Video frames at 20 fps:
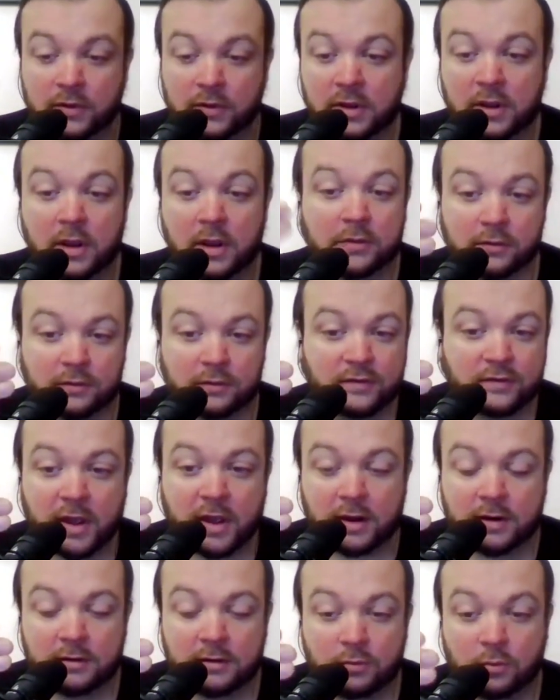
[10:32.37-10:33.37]
the other
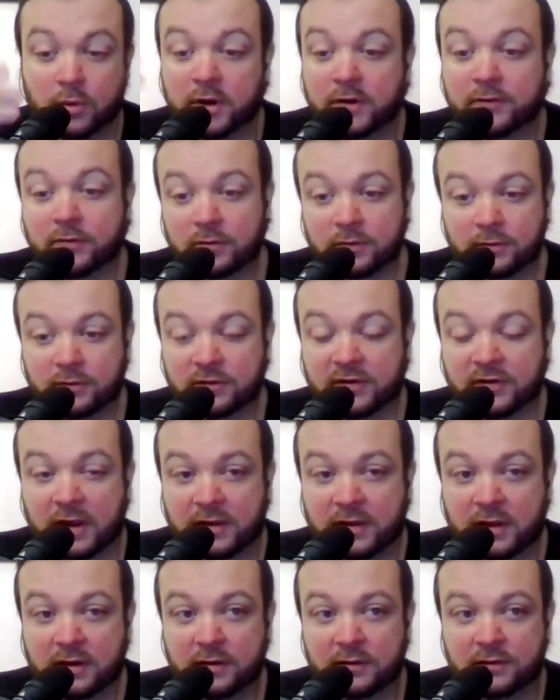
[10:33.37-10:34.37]
side, whatever
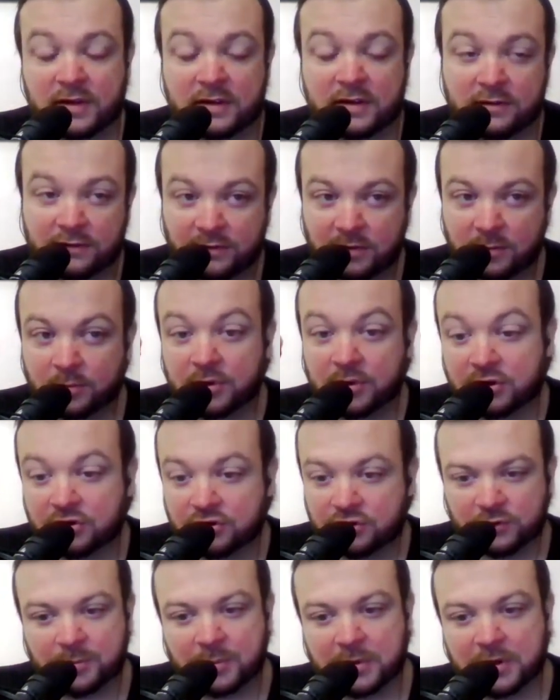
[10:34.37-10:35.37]
side that is. And simply
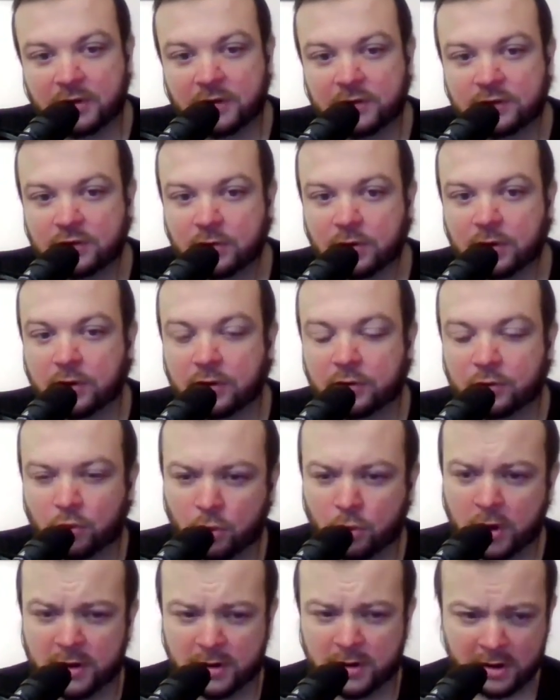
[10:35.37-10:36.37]
just because you heard
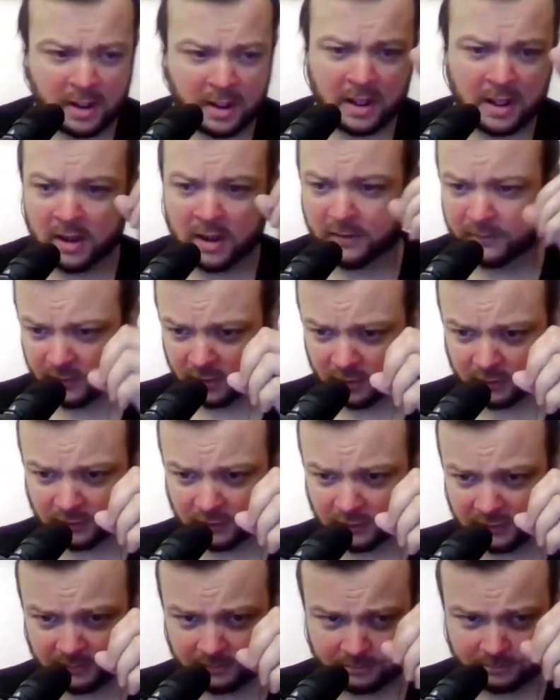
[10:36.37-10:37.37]
one
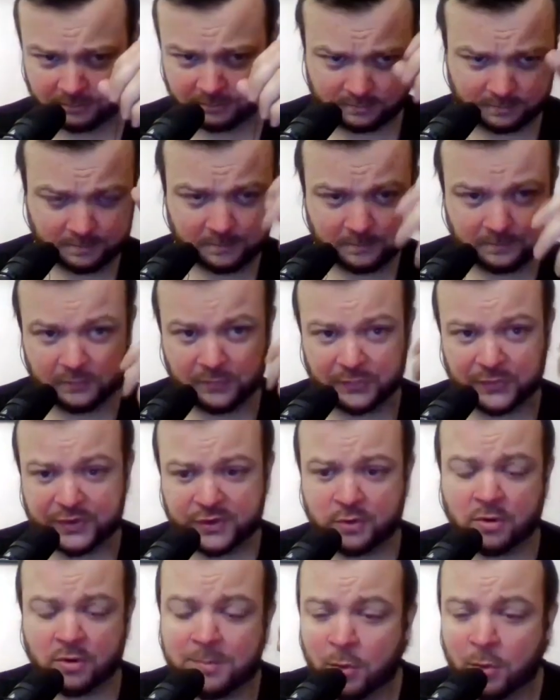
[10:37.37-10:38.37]
first,
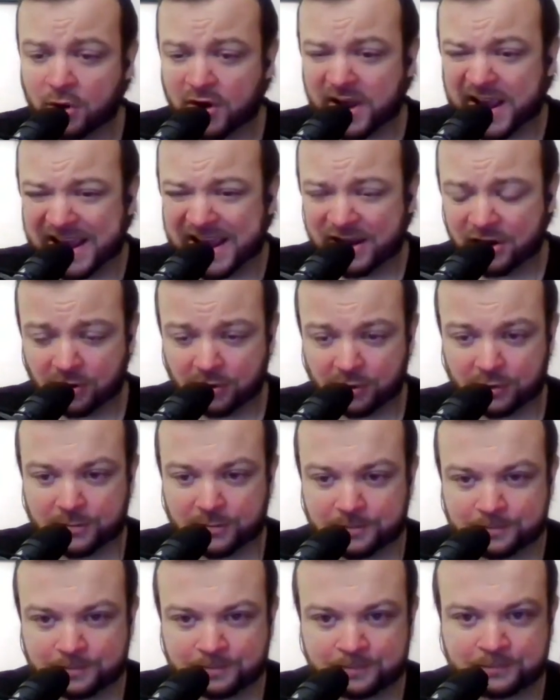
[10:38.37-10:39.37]
you are more
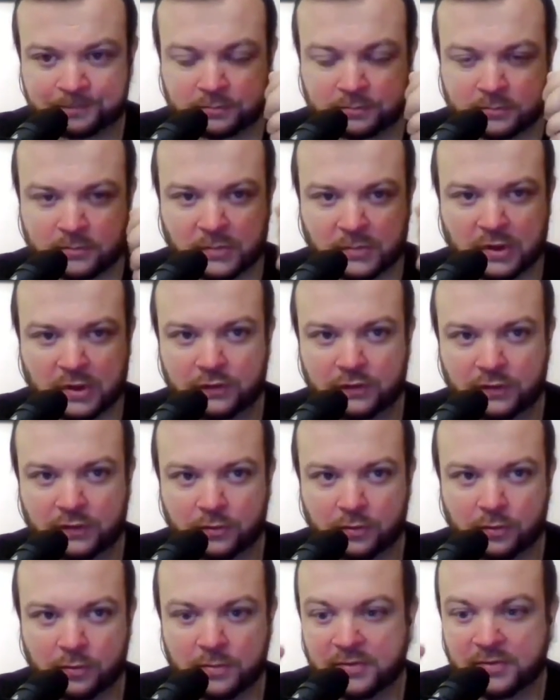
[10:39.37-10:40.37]
anchored
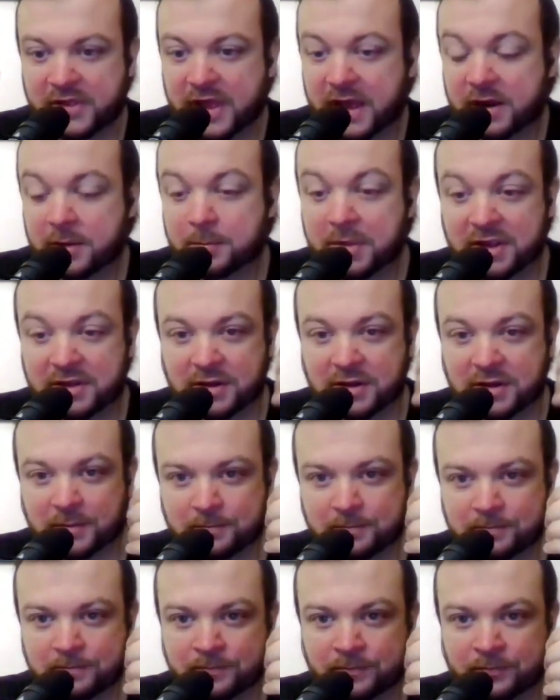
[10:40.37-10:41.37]
to that
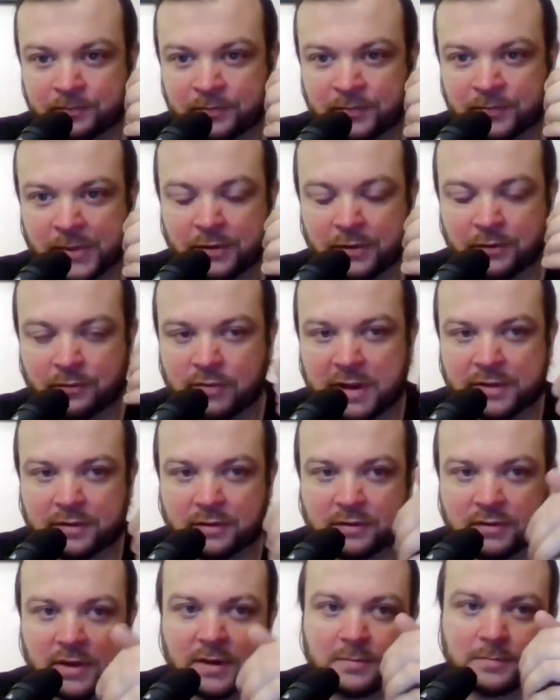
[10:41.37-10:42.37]
opinion
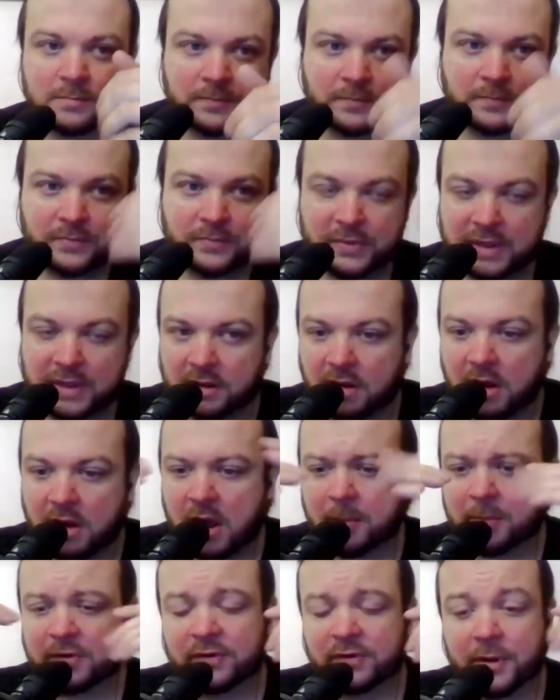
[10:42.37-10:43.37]
rather than the
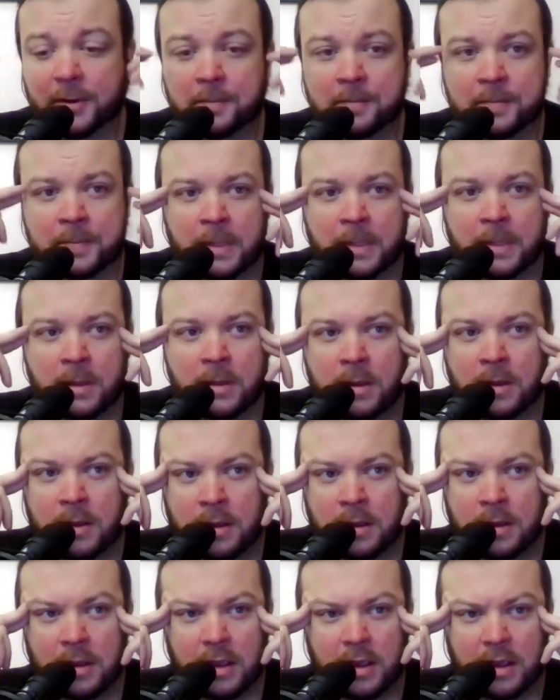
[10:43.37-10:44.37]
opposite.
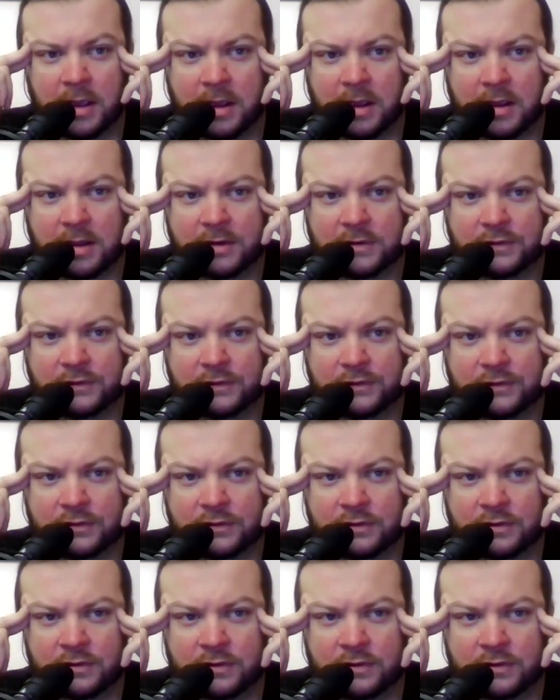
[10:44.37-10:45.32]
And